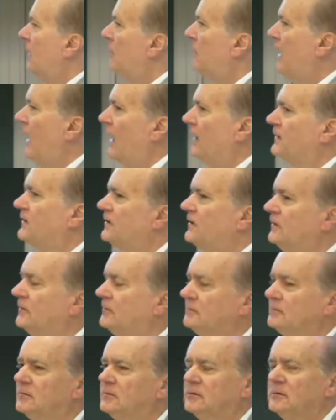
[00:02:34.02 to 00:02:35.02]
But
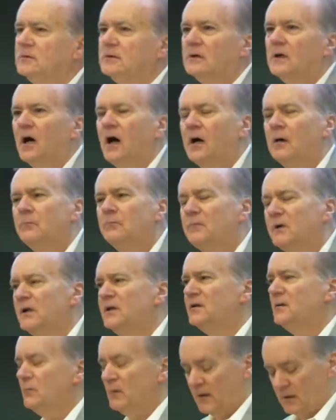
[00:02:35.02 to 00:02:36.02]
I'm
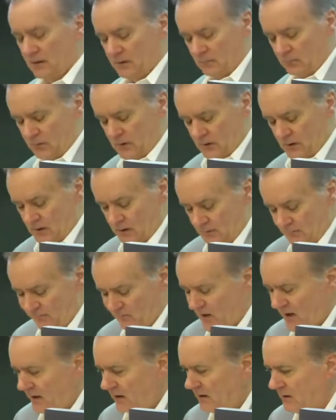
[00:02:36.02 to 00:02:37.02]
in the middle of
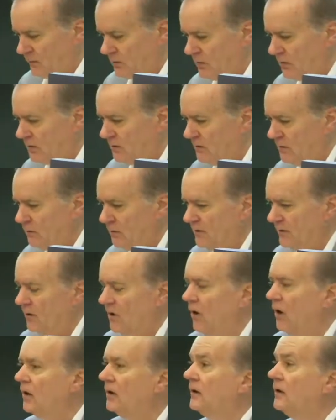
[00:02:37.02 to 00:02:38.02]
writing a book with a
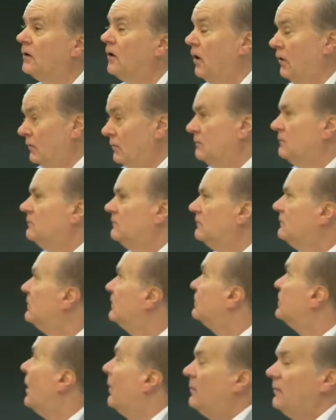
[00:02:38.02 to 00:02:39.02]
colleague on
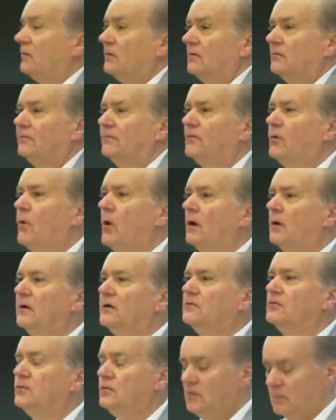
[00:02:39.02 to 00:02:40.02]
the topic of
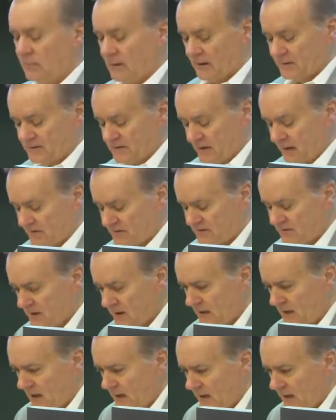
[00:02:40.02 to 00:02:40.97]
quality talk about text.